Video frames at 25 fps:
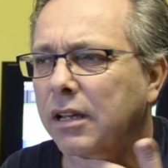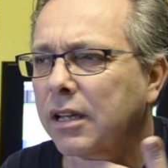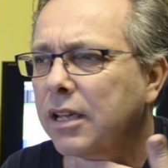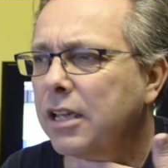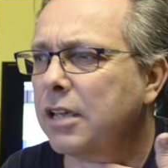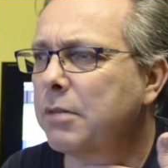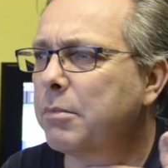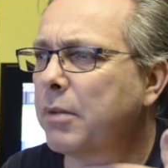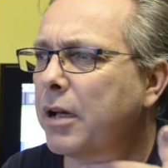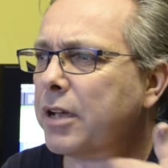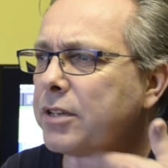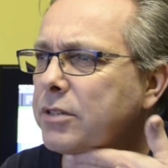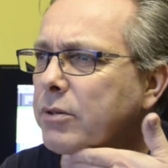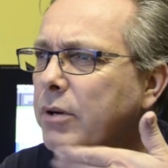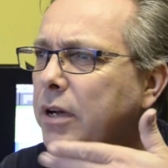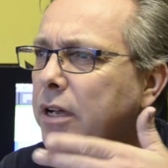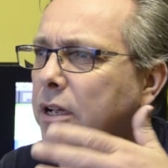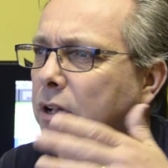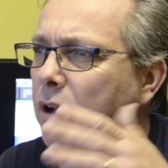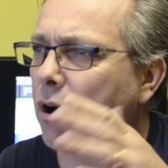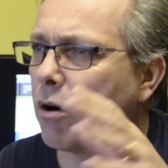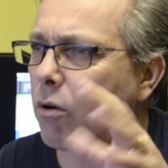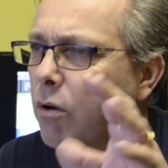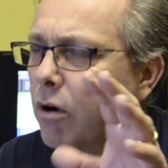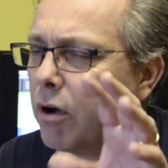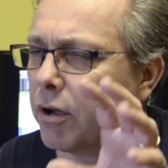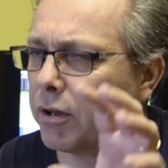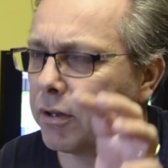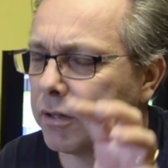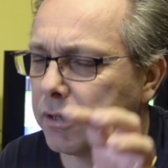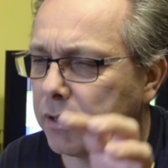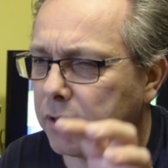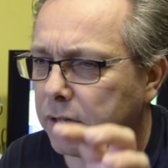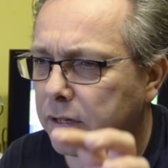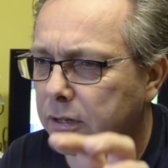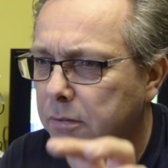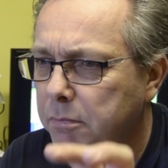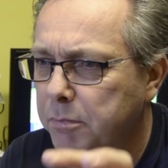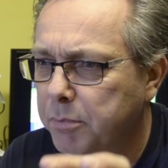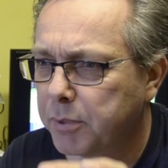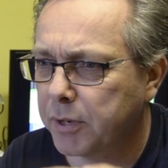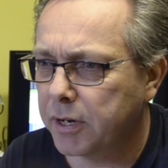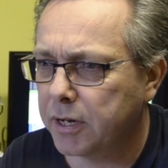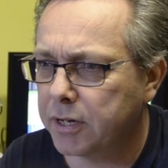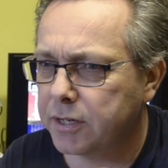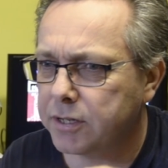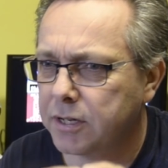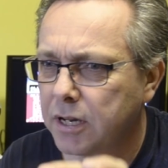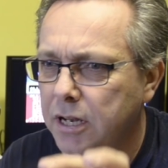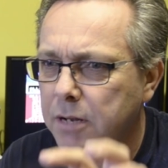eBay. So I go on the
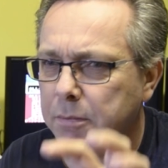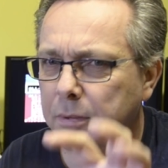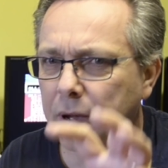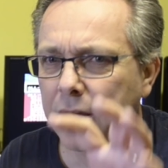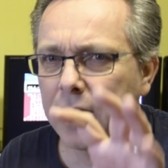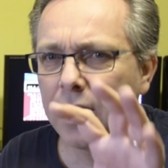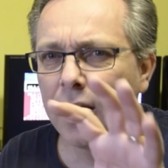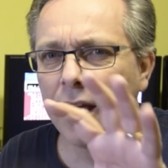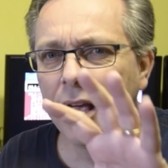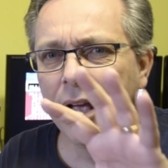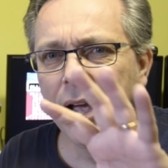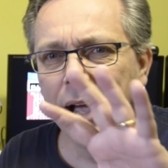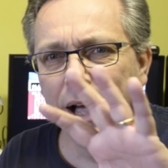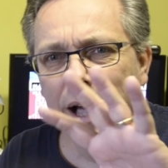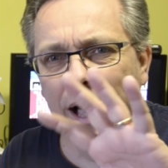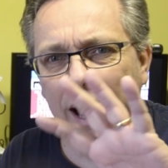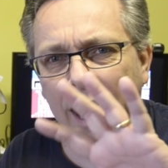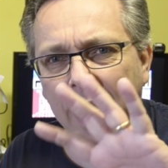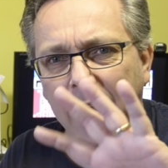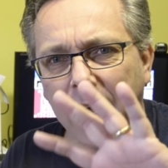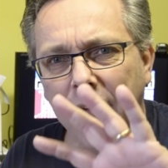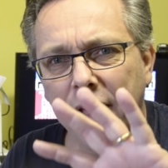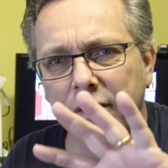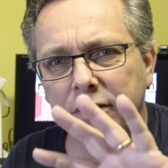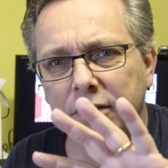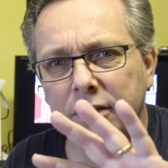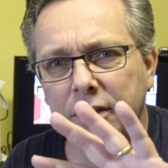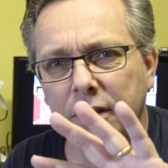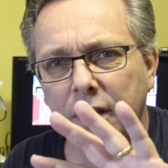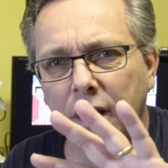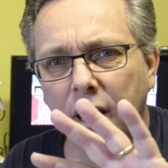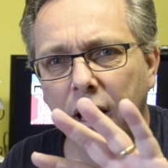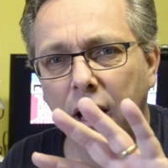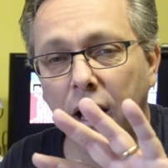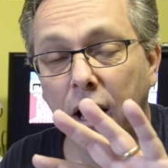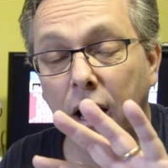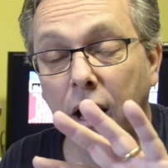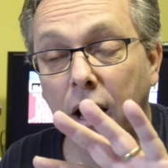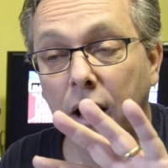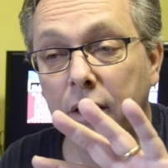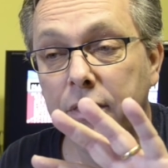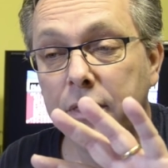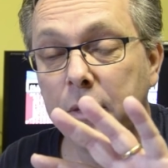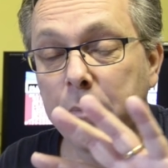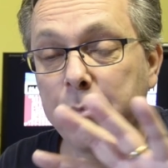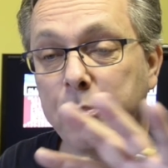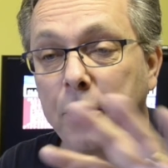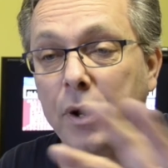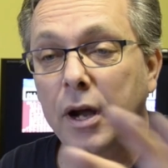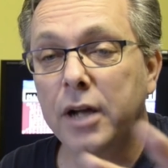British eBay, and
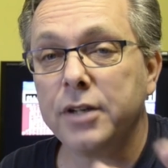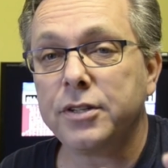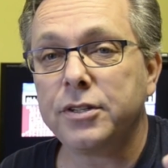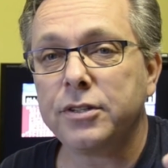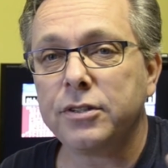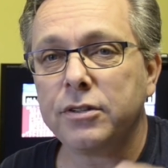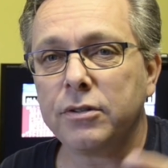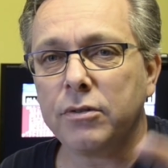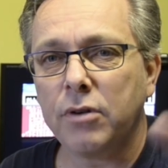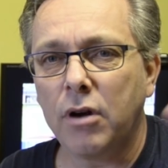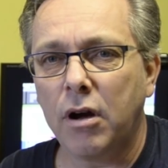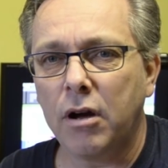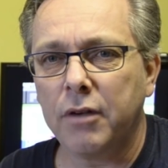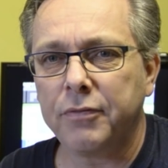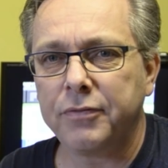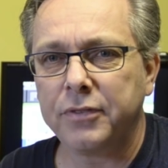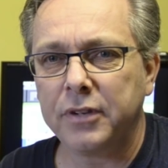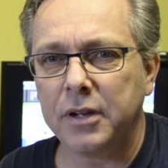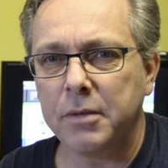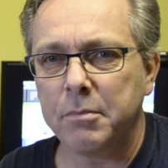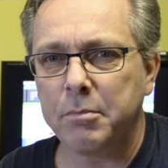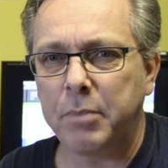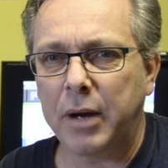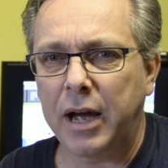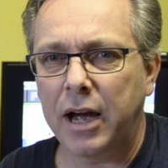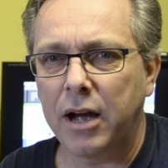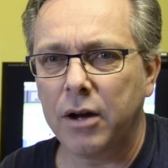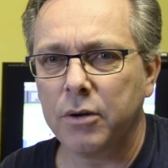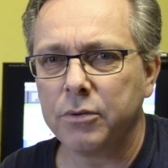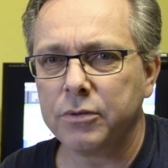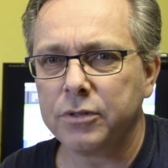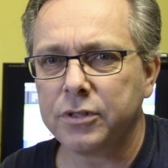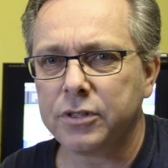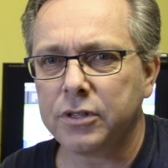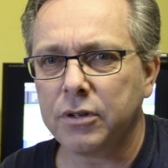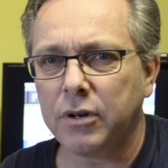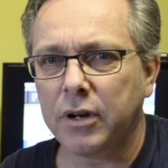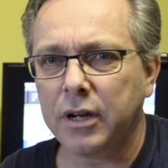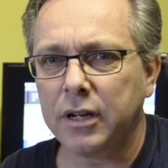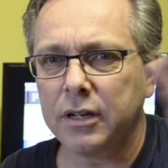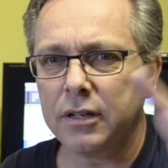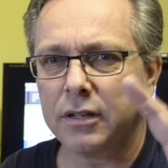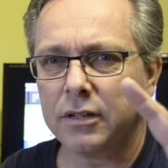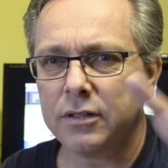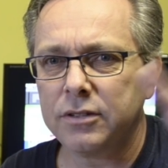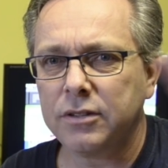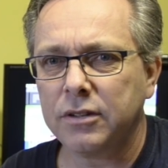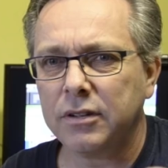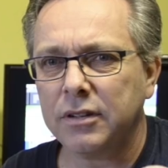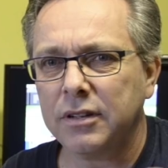the prices are often in pounds. So
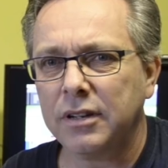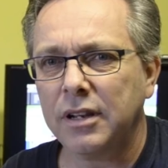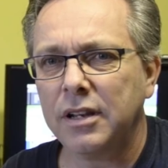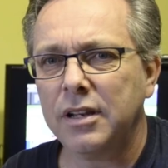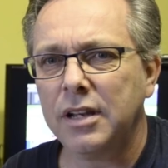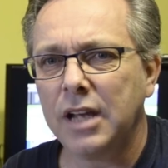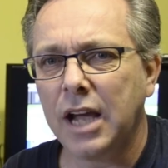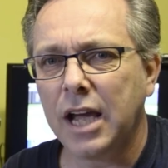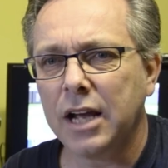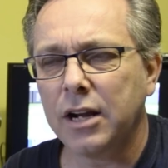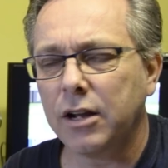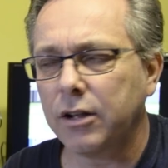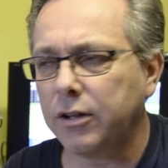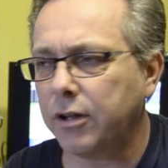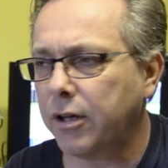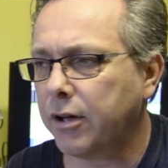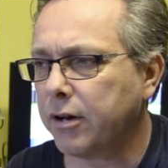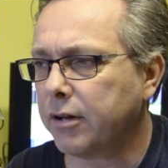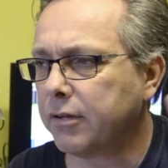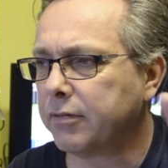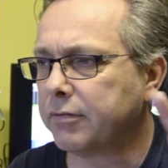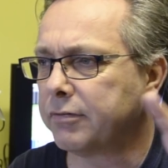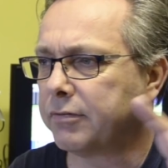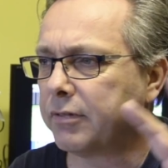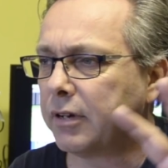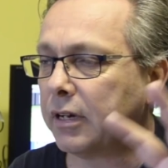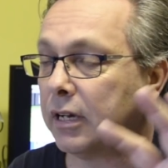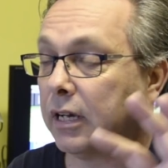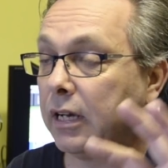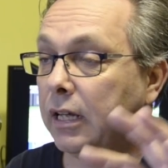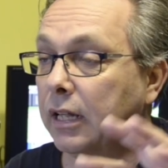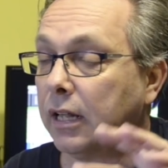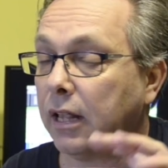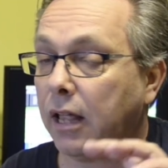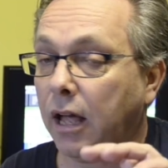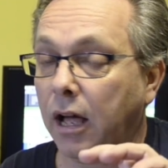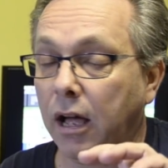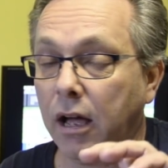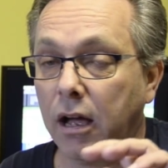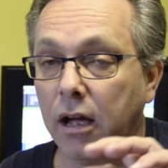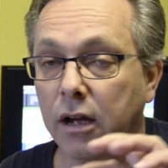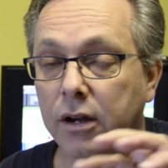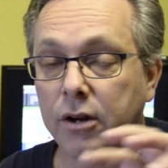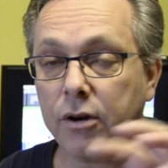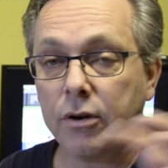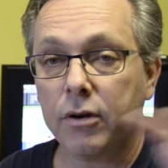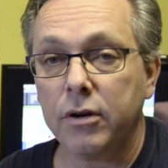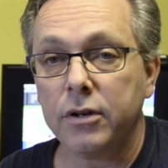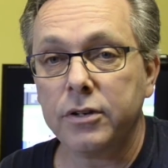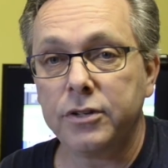you get a lot of
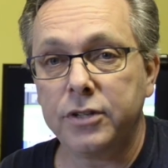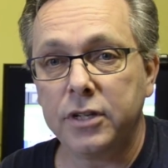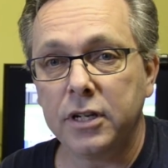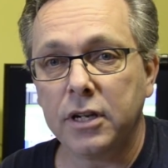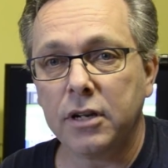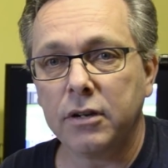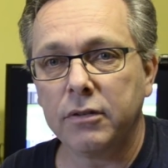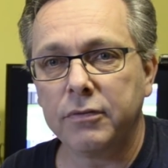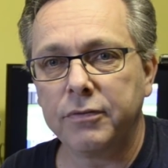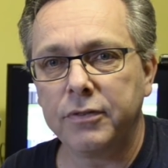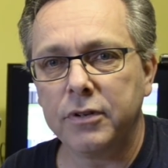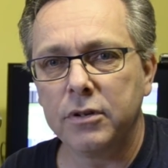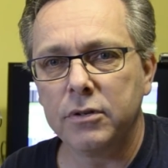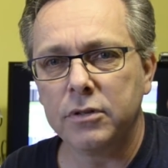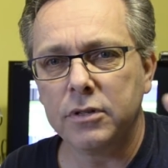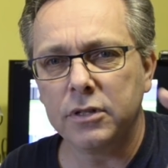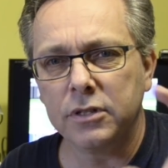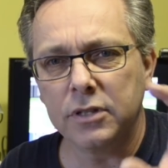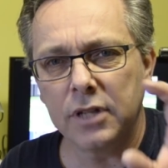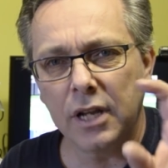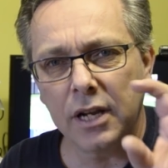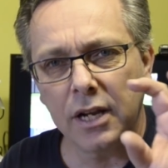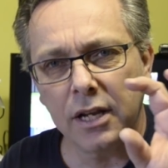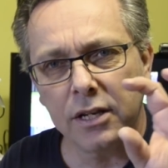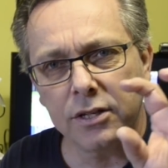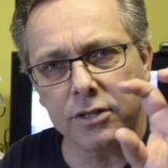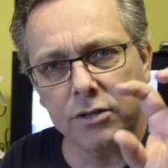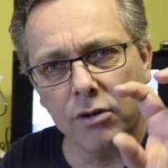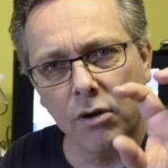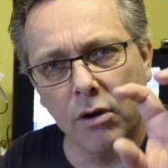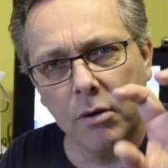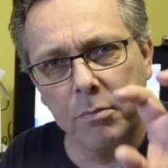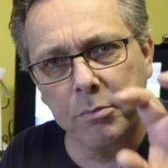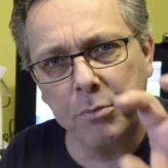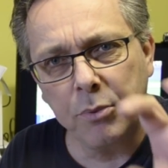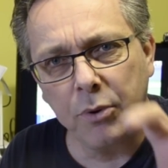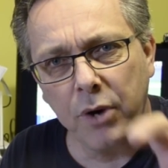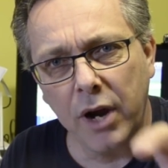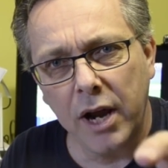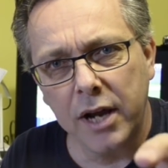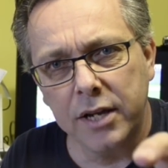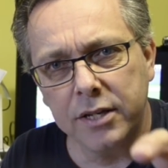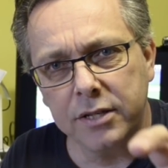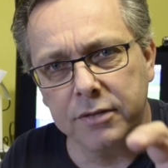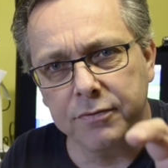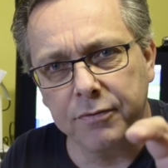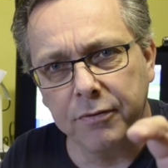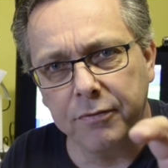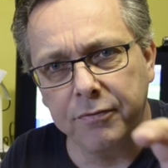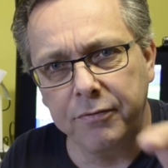currency confusion. And I saw a
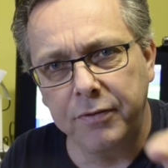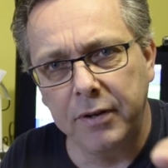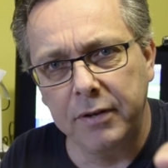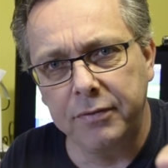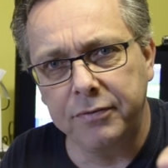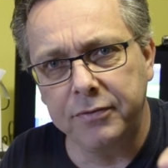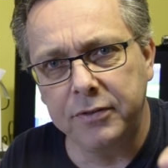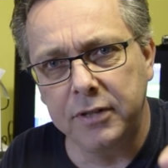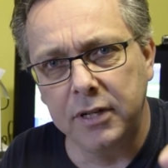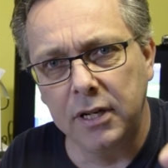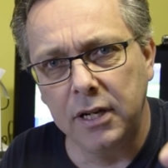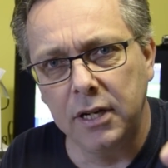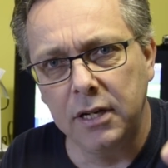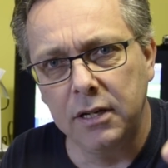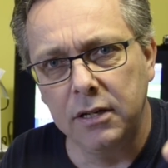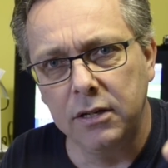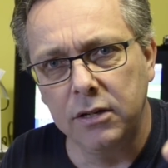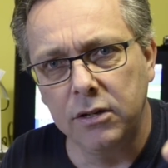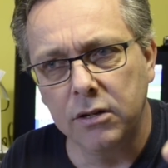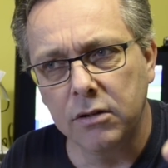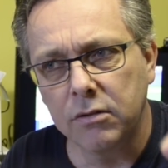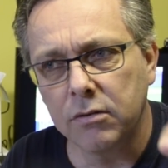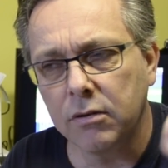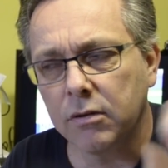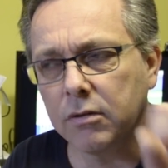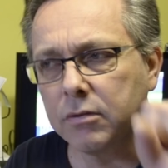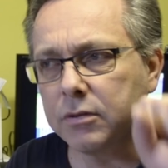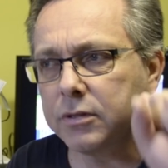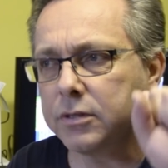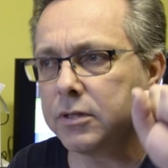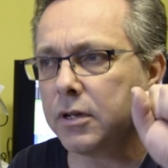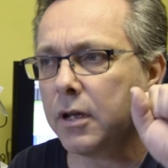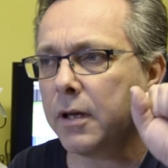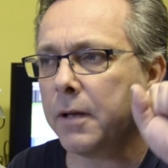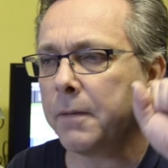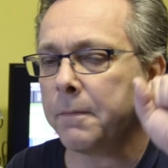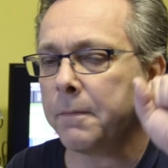price for €15,